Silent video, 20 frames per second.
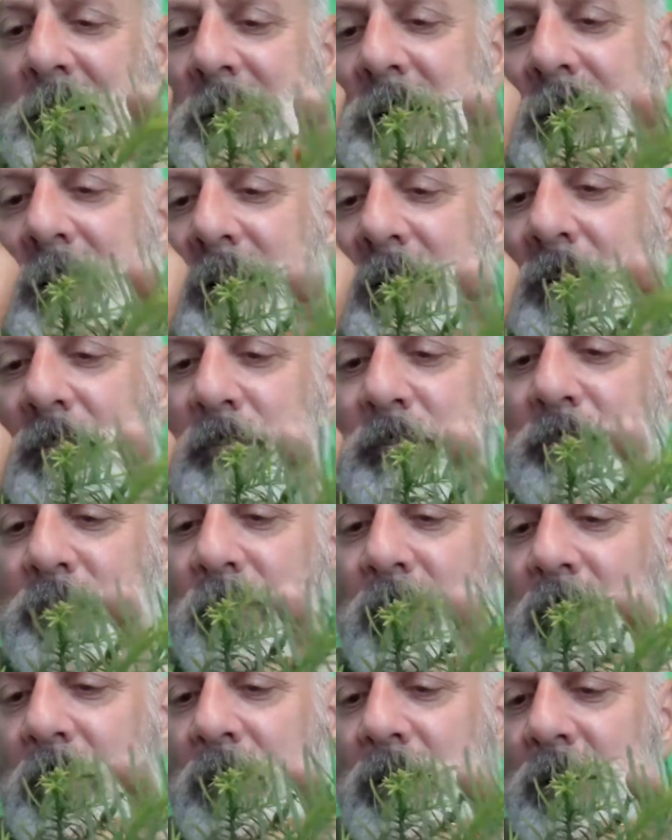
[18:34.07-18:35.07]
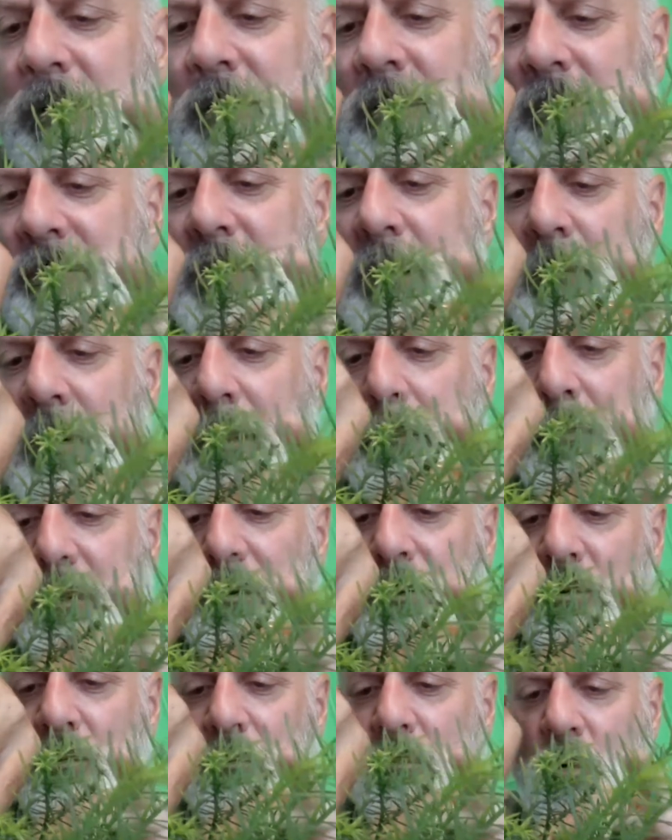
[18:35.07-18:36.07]
Because I might be
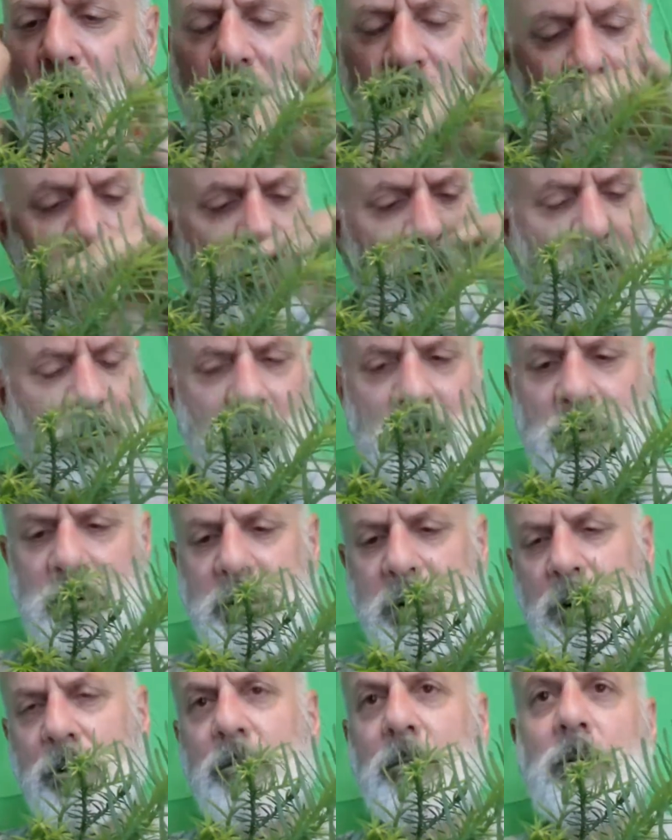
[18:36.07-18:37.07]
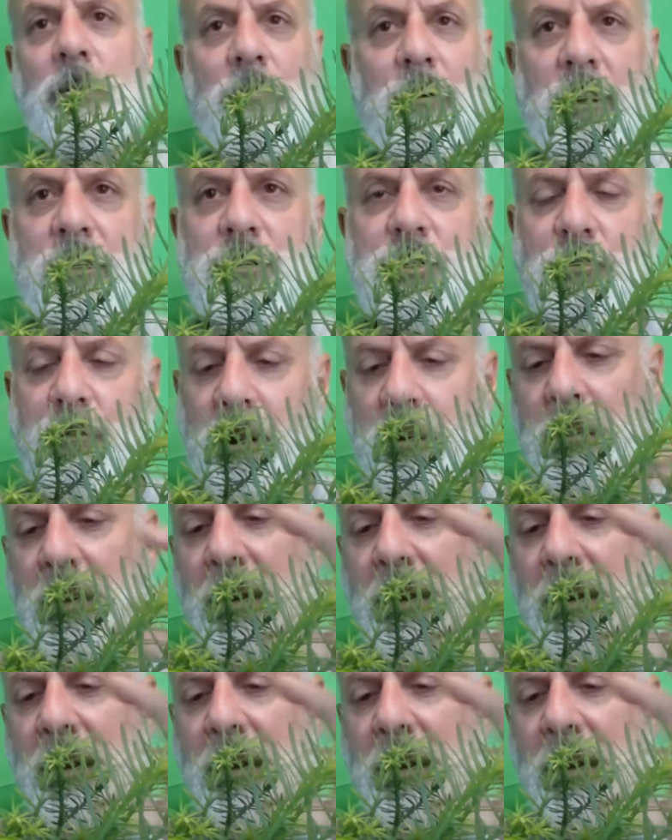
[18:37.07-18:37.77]
doing more videos with the green screen